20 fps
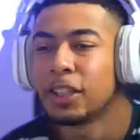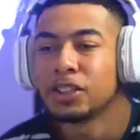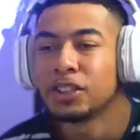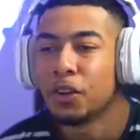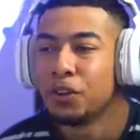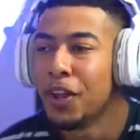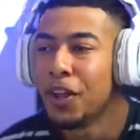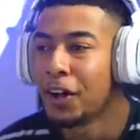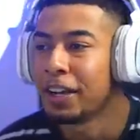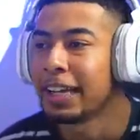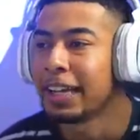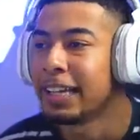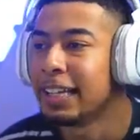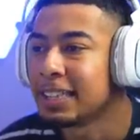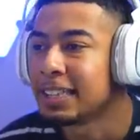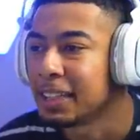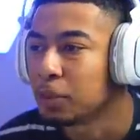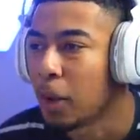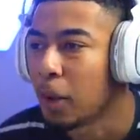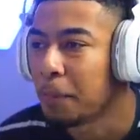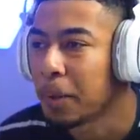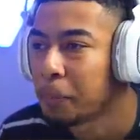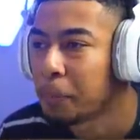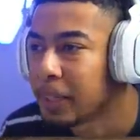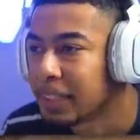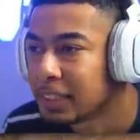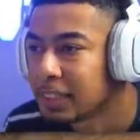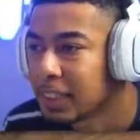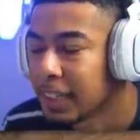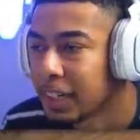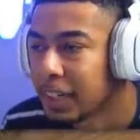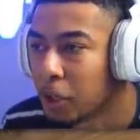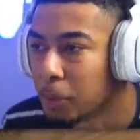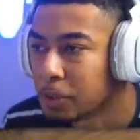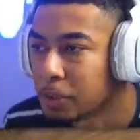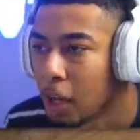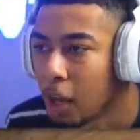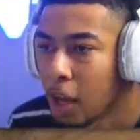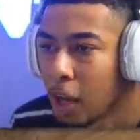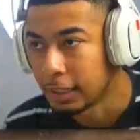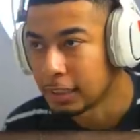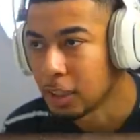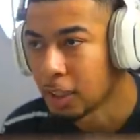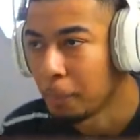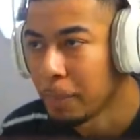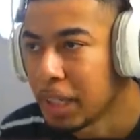Also not the easiest where people are sitting up top. There's not